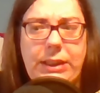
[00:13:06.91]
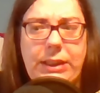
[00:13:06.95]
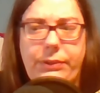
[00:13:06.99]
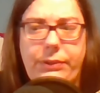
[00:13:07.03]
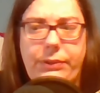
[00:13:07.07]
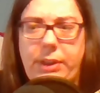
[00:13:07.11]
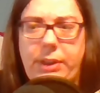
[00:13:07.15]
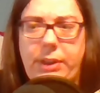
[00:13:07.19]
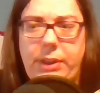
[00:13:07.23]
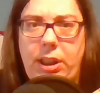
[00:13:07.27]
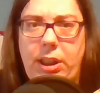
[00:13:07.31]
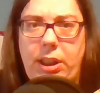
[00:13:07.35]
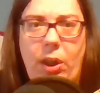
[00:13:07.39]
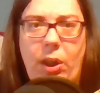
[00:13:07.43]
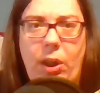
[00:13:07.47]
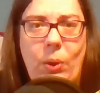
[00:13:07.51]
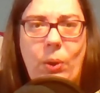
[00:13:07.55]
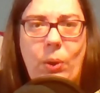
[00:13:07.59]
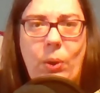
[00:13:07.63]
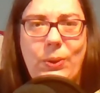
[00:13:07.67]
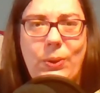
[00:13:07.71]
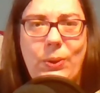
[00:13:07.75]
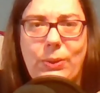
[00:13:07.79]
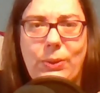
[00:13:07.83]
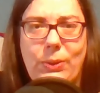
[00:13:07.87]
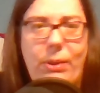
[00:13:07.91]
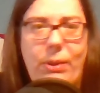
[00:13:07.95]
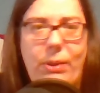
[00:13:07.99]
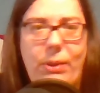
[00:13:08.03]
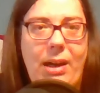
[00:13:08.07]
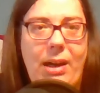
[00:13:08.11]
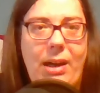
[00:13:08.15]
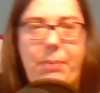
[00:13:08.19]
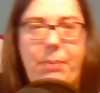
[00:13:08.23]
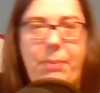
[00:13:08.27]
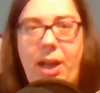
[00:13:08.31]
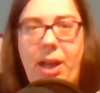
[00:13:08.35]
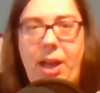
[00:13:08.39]
videos
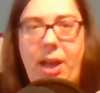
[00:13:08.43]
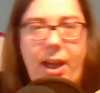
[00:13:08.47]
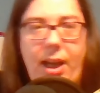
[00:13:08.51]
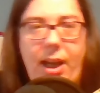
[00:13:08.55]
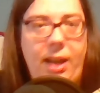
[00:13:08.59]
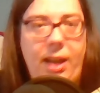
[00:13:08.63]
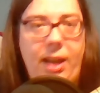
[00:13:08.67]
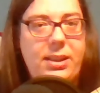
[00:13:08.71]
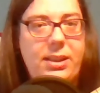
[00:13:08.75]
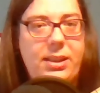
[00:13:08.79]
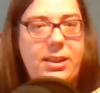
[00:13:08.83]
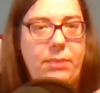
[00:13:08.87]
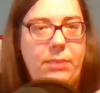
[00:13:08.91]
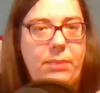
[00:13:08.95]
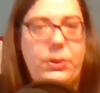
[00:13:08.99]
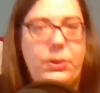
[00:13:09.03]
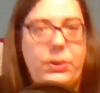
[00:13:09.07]
where I play some